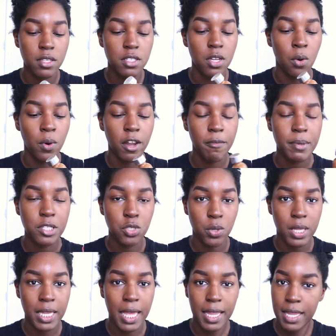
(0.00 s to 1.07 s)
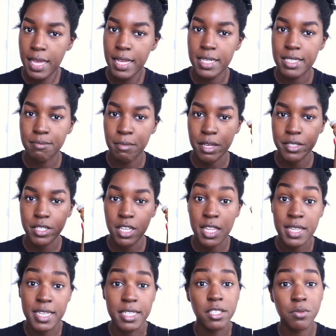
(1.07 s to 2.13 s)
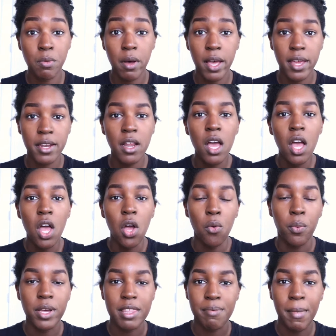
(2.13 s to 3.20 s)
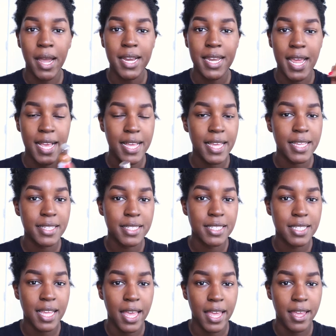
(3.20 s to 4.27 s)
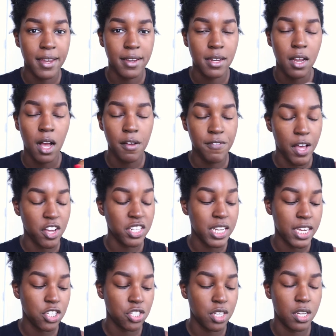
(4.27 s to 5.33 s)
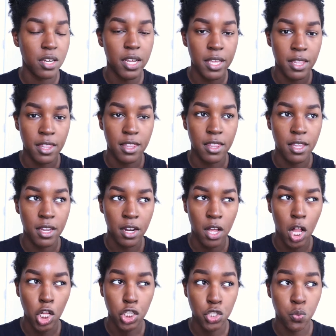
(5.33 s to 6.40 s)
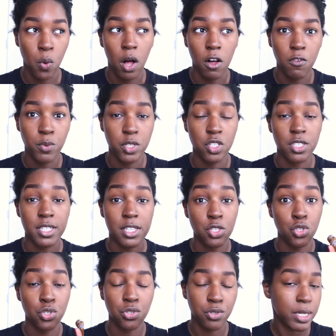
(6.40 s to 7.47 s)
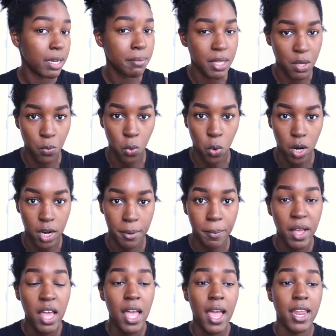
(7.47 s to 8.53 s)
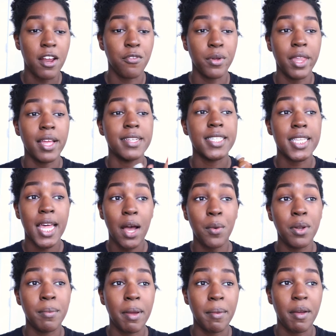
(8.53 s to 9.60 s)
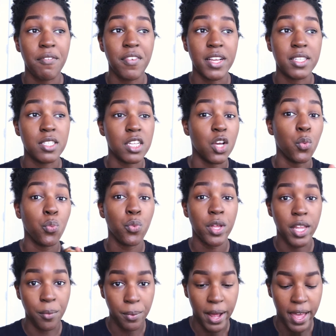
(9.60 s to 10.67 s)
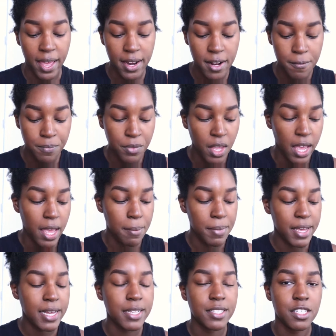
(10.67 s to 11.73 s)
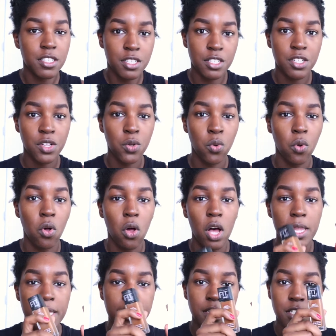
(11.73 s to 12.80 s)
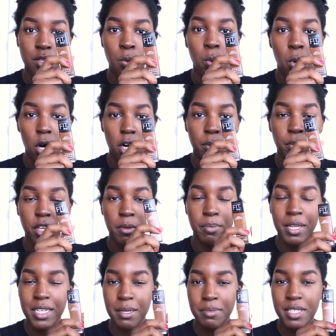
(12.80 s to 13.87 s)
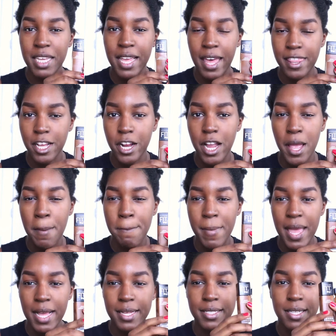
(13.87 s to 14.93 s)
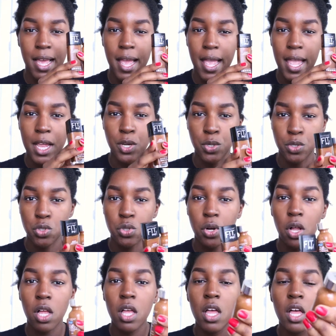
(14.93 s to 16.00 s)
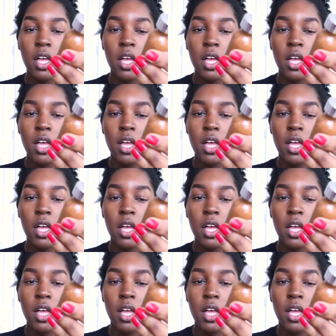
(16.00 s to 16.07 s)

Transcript: So what I've been doing lately is mixing this one with my Naked Skin foundation in the color 12, which is extremely warm, and I realized that one made my face look really red. And because this is a cool and this is a warm, and you blend them together, it makes a neutral.